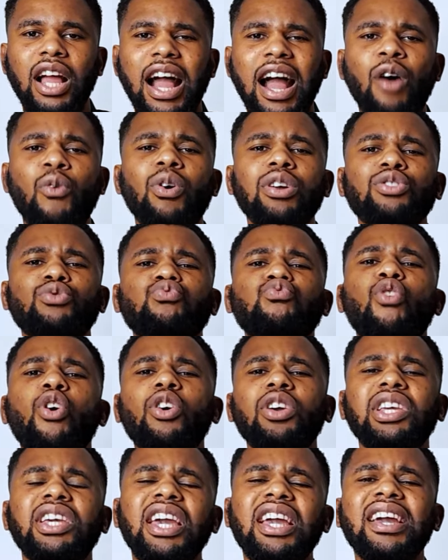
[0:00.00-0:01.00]
I was
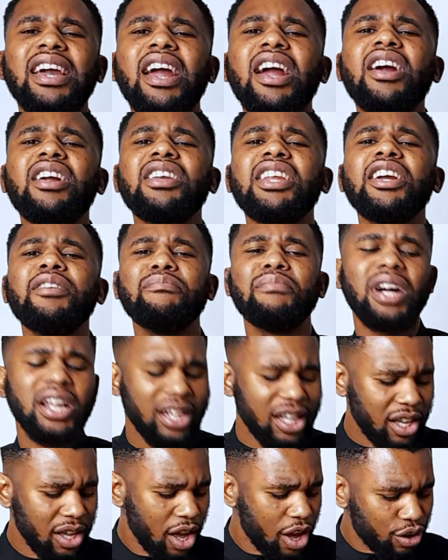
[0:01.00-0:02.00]
working, earning
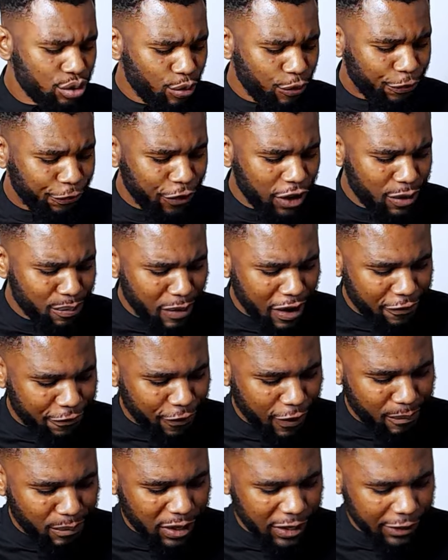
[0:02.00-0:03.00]
money to feed my
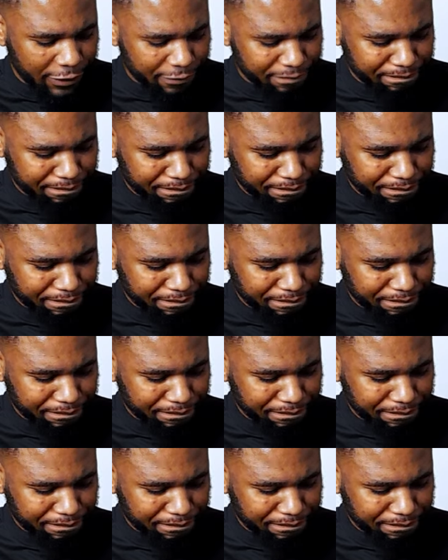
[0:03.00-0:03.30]
family.